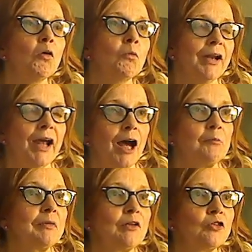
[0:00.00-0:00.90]
What
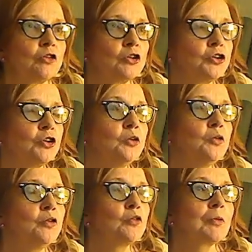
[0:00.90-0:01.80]
happens to
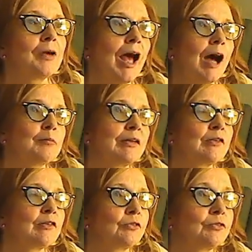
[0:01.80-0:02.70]
shoes, what
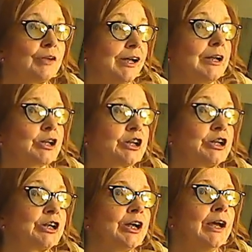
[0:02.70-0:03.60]
happens to
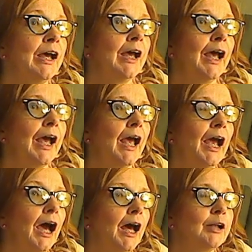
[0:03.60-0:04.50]
flesh,
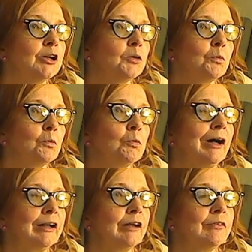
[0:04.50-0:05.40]
and
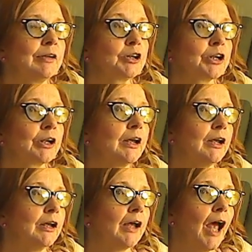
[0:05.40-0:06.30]
what
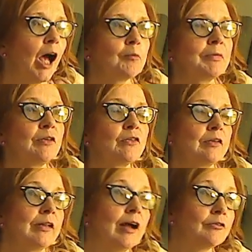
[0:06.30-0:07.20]
eventually happens
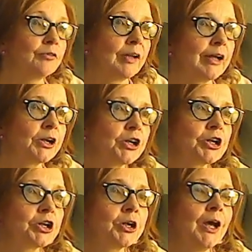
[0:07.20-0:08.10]
to that
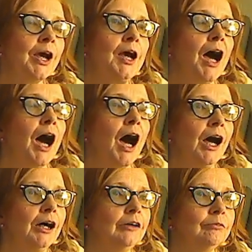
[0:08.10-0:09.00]
flesh.
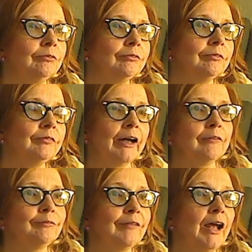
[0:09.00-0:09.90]
Yeah,
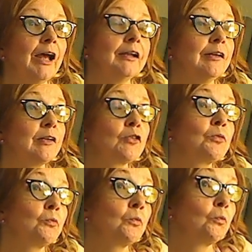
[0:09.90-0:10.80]
and this
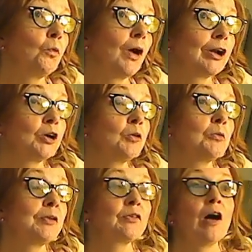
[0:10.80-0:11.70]
water
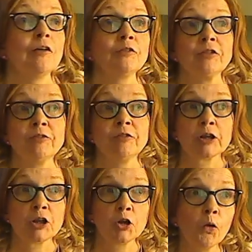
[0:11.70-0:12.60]
was often
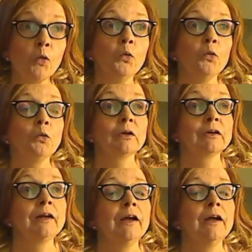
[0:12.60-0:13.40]
very cold,